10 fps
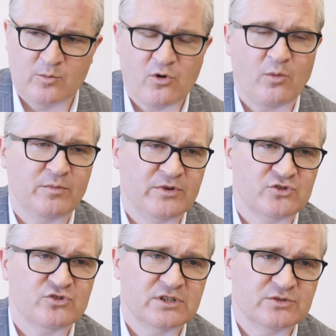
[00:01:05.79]
problem that
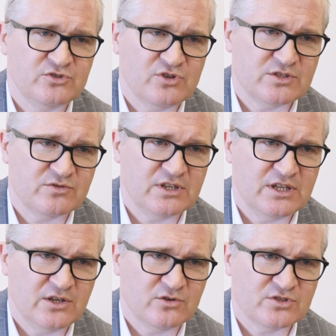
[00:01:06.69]
you're trying to address with the
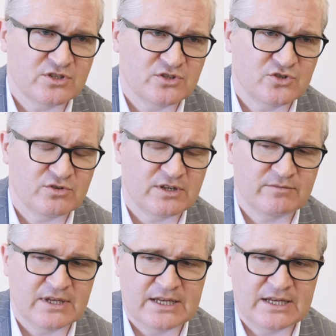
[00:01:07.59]
keyhole surgery.